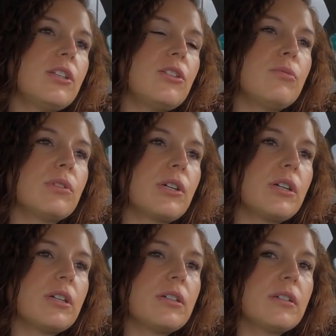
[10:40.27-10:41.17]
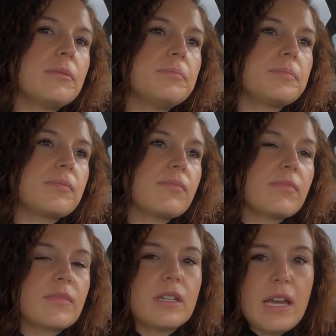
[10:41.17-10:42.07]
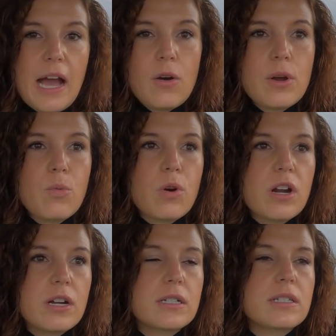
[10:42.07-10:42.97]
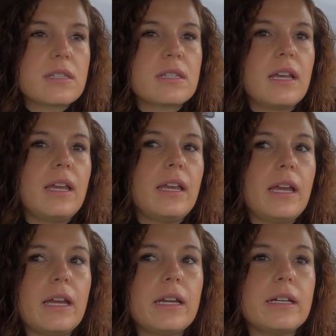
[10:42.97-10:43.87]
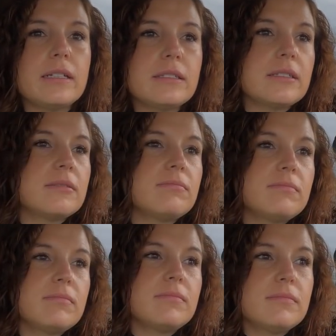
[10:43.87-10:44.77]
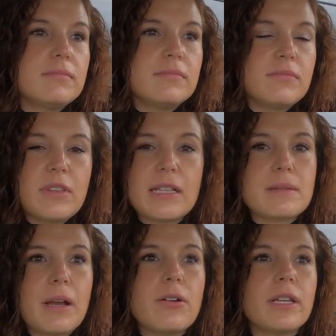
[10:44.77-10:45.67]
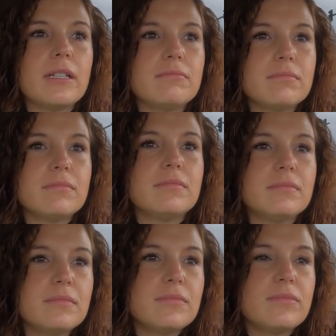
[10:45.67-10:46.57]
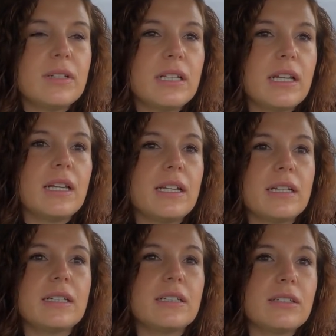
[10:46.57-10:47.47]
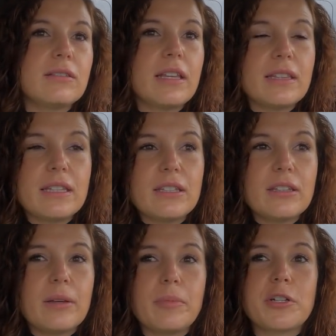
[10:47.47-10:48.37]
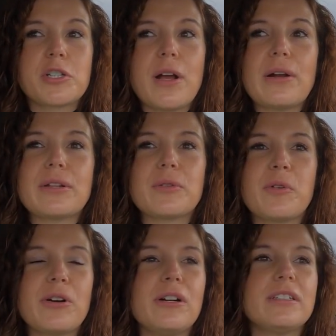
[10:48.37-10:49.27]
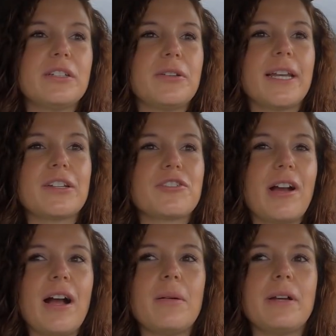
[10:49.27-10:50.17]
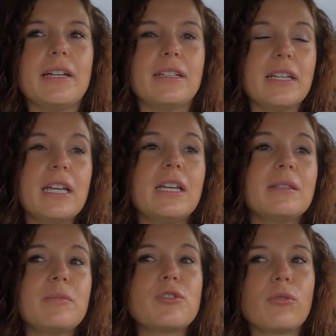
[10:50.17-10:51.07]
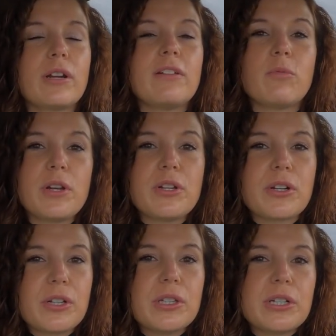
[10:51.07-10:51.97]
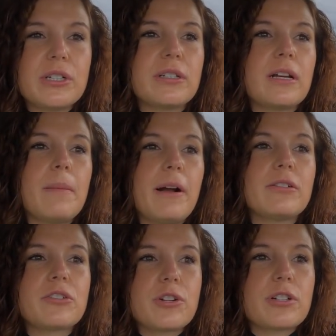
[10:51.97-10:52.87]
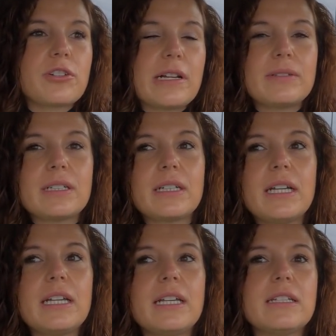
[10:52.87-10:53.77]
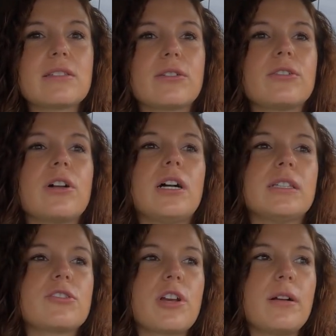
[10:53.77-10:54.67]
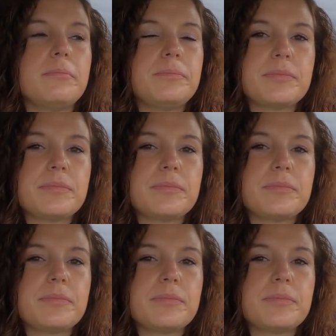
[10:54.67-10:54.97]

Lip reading: you learn how it works, and that's about it. And then they push you out into the world, and you get a job, and the majority of what you're going to learn about truck driving is learned on the job.